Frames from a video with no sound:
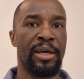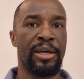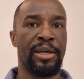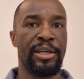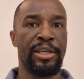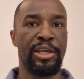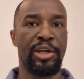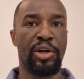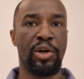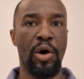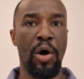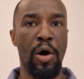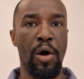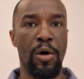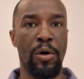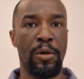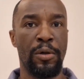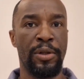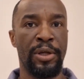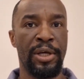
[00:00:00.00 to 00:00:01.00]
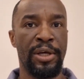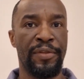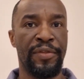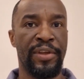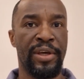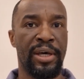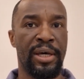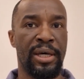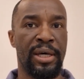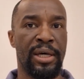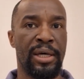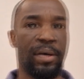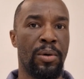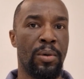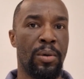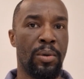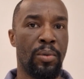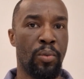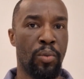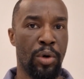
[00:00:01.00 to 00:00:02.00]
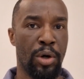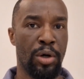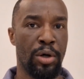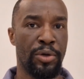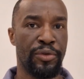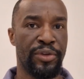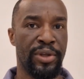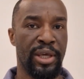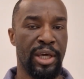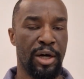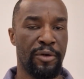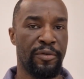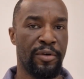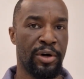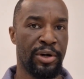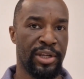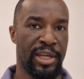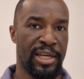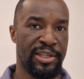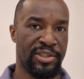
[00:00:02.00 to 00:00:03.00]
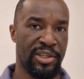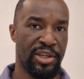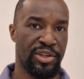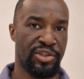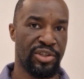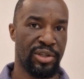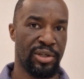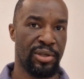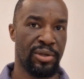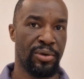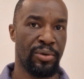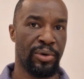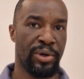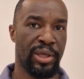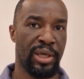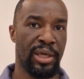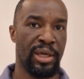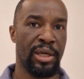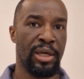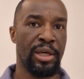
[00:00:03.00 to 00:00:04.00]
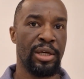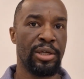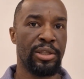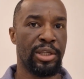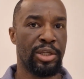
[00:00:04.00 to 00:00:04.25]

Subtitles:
He called the World Health Organization, okay,